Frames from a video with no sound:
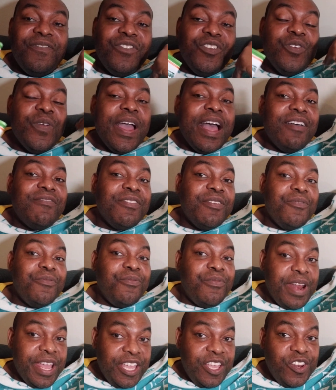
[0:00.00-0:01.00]
you have
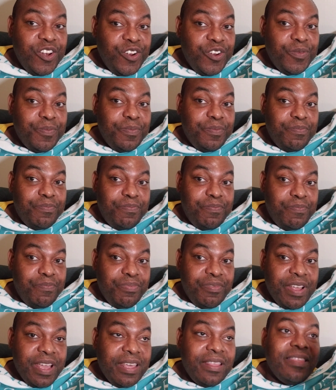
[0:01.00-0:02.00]
regular
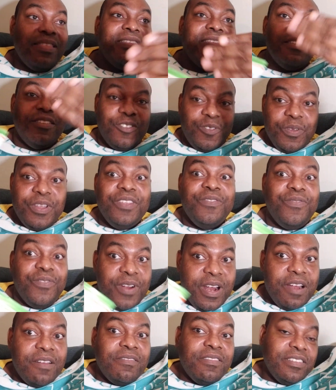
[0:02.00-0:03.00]
breath, 24
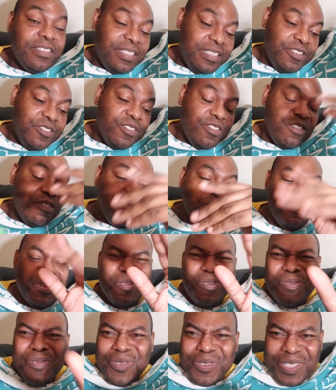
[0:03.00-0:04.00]
hours, you know, but
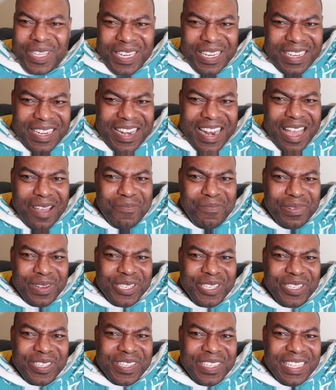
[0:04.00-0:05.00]
who's gonna not
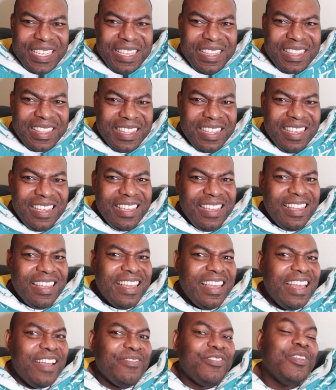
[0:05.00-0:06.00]
brush your teeth
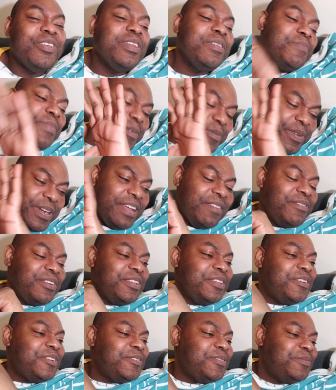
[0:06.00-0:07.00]
after eating? But whatever,
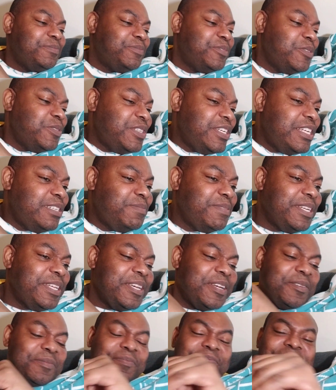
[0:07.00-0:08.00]
you know, no judgment here.